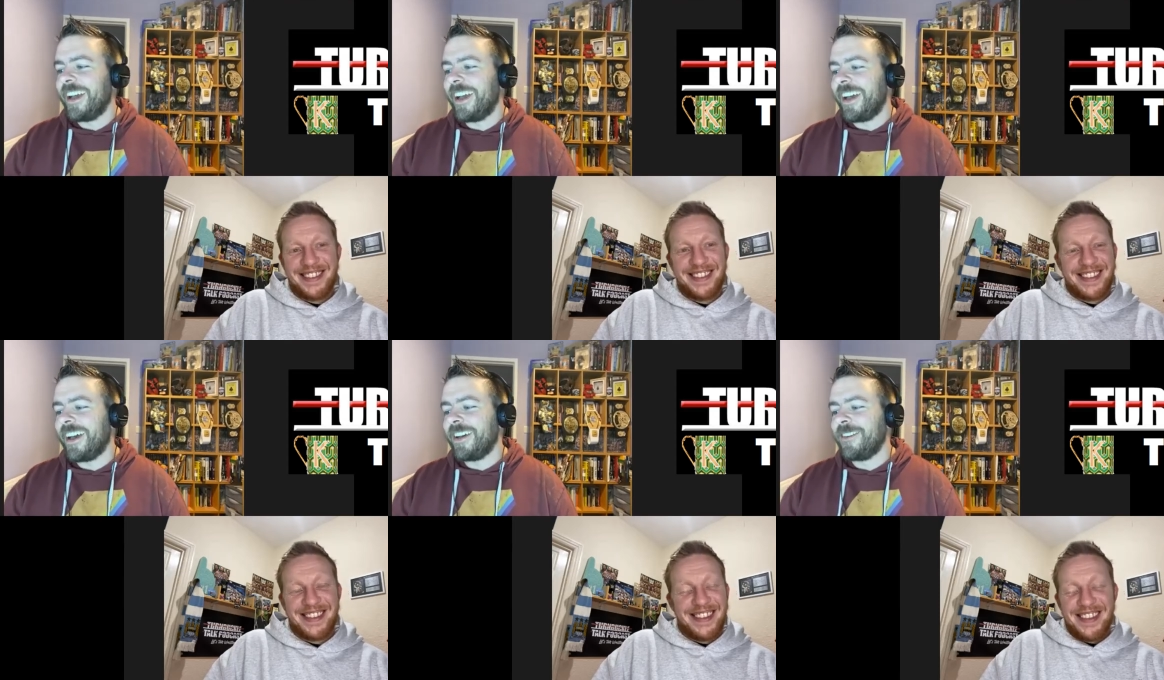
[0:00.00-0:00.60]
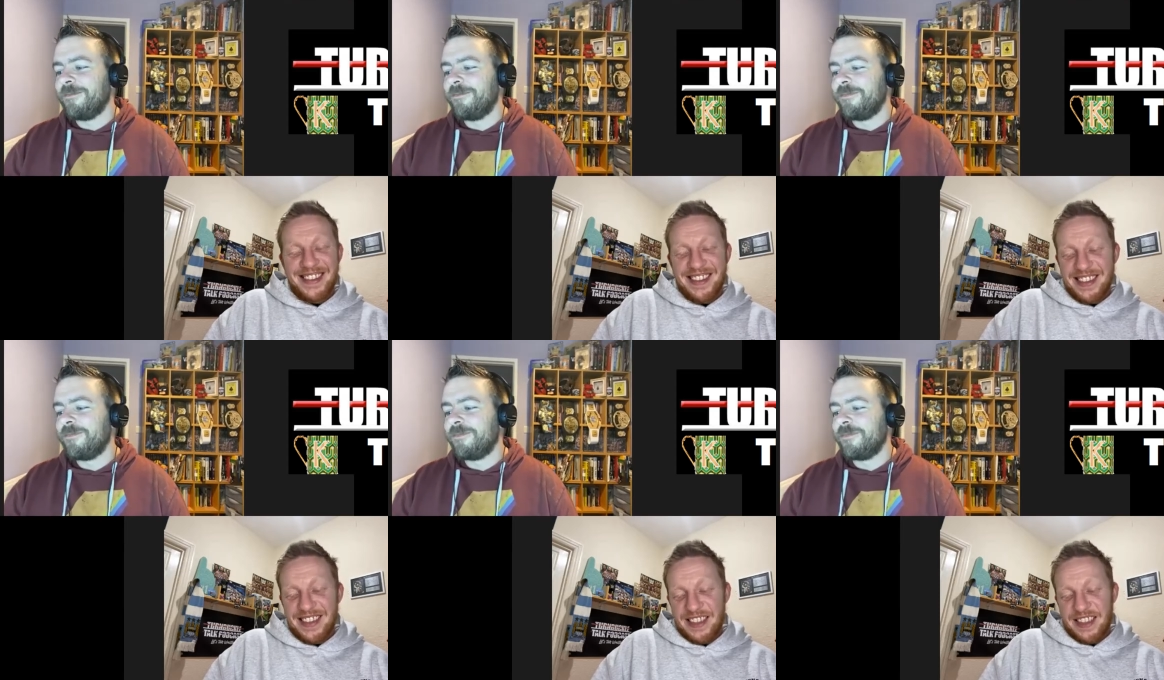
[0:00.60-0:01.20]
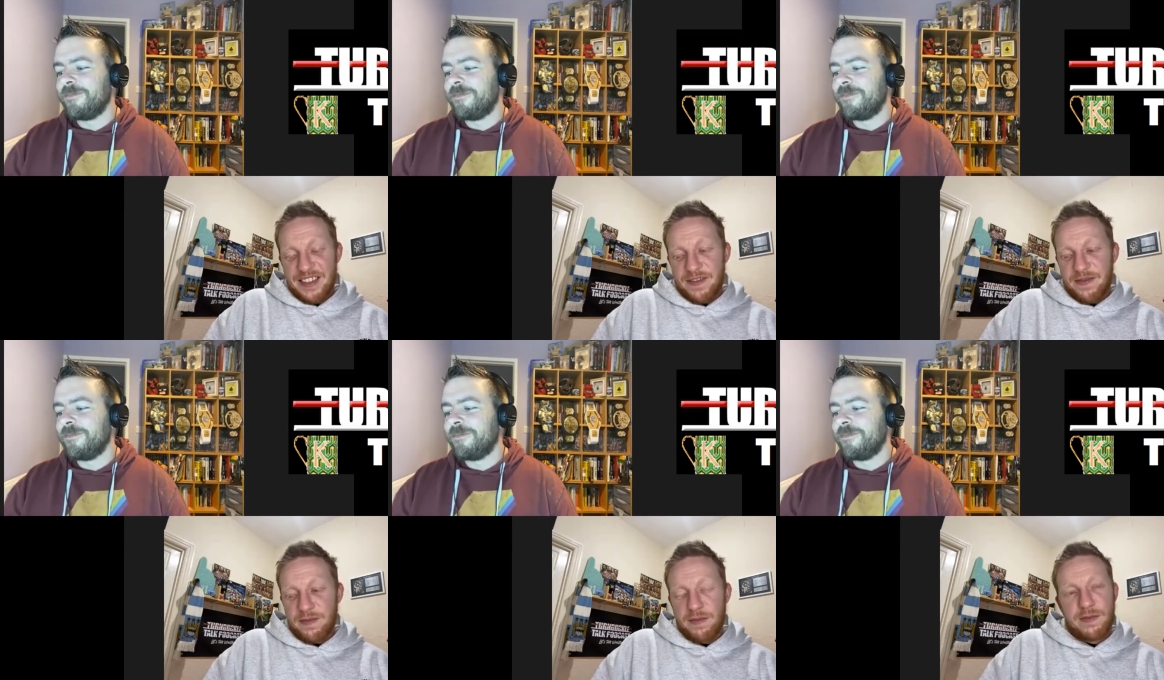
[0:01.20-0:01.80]
Speaker 1: um,
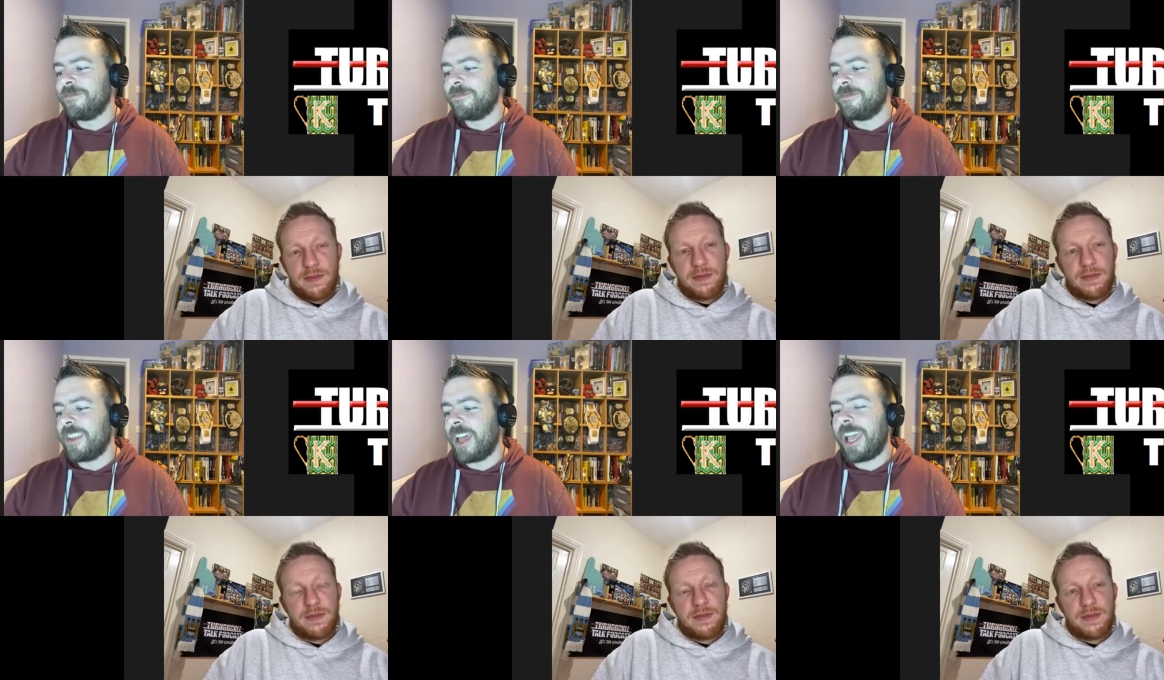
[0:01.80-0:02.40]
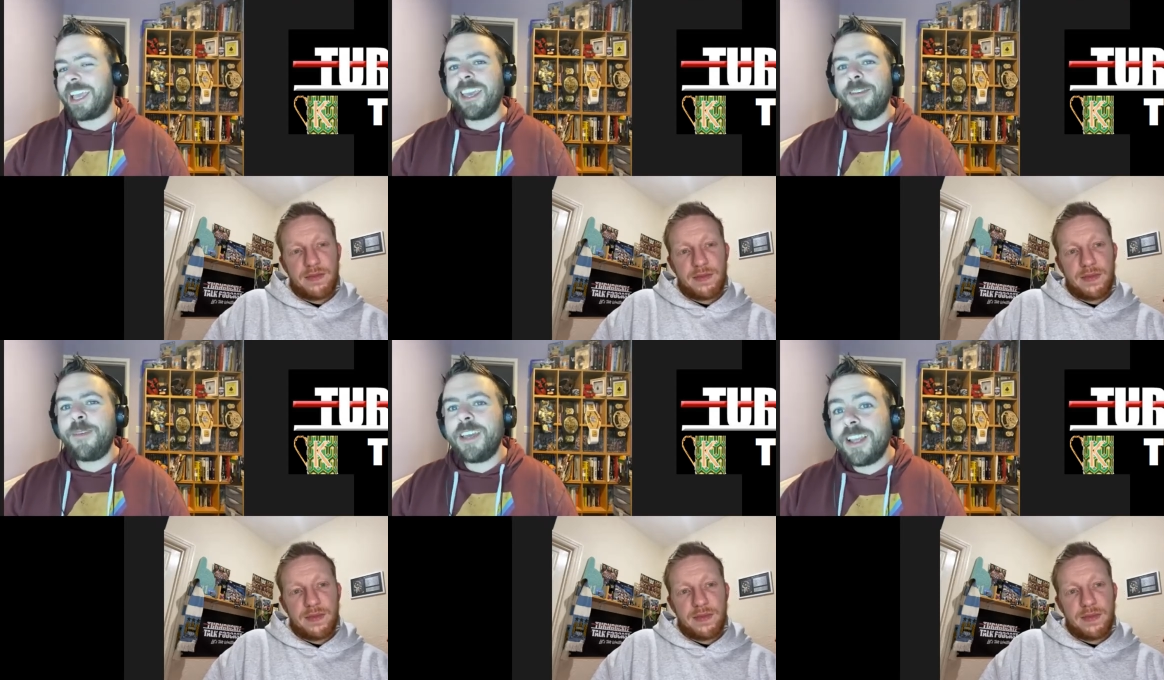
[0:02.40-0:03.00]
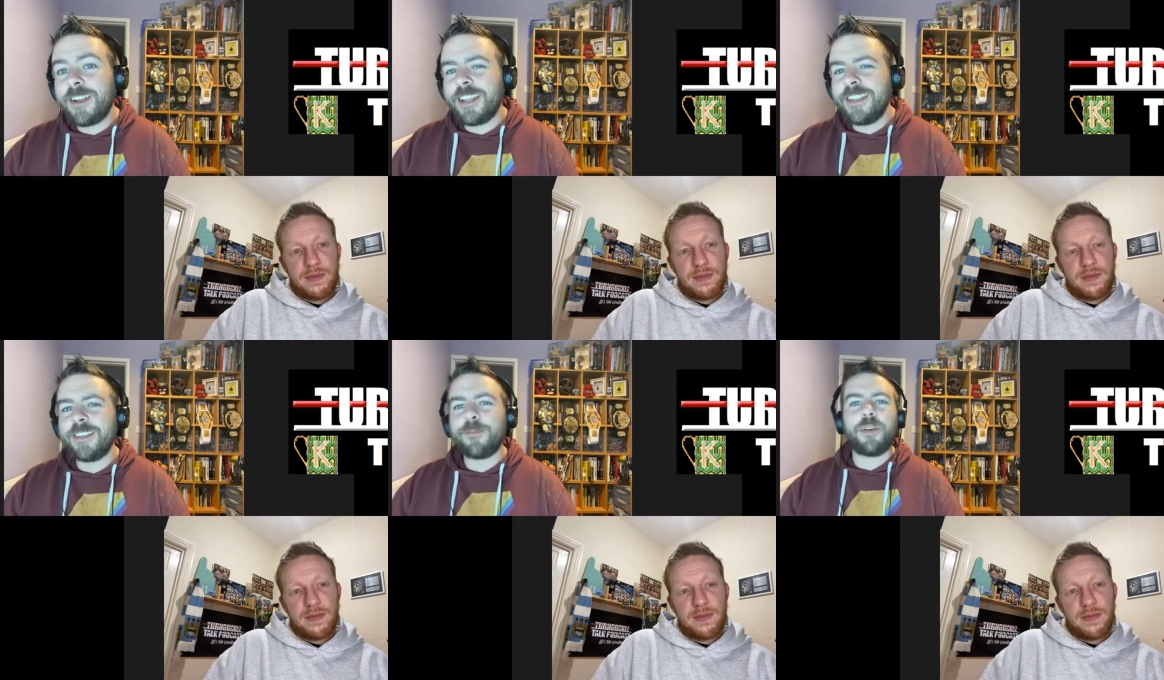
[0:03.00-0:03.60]
it gave me a little in-
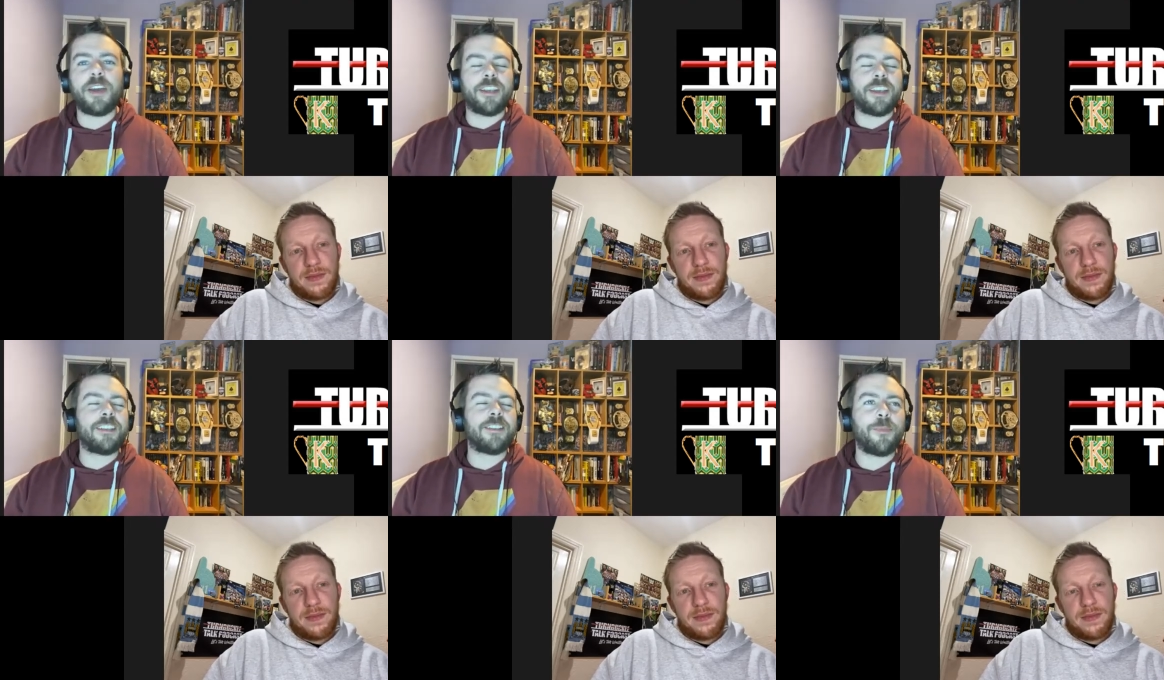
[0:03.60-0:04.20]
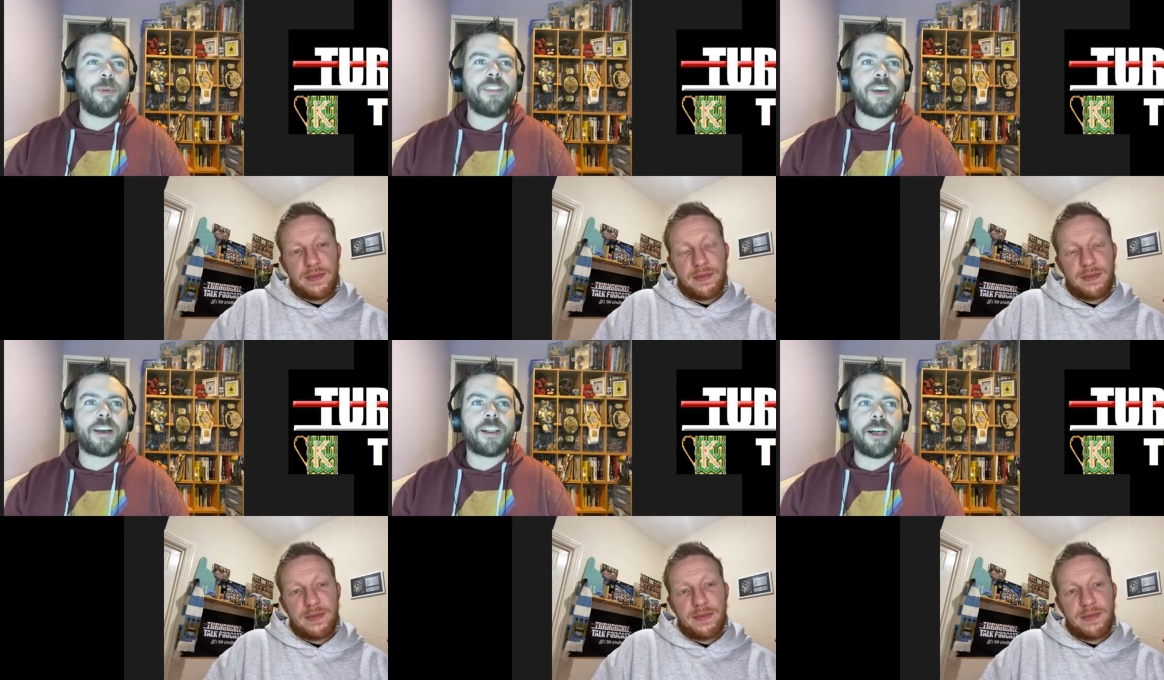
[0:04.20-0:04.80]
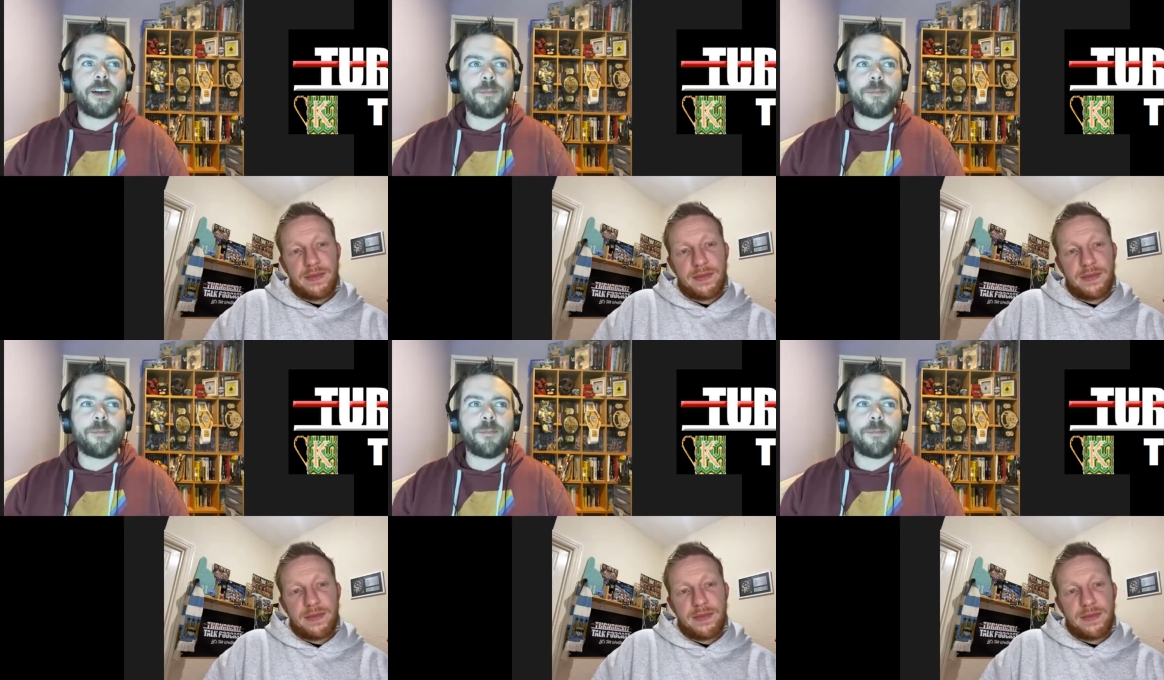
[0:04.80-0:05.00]
bit with that clip.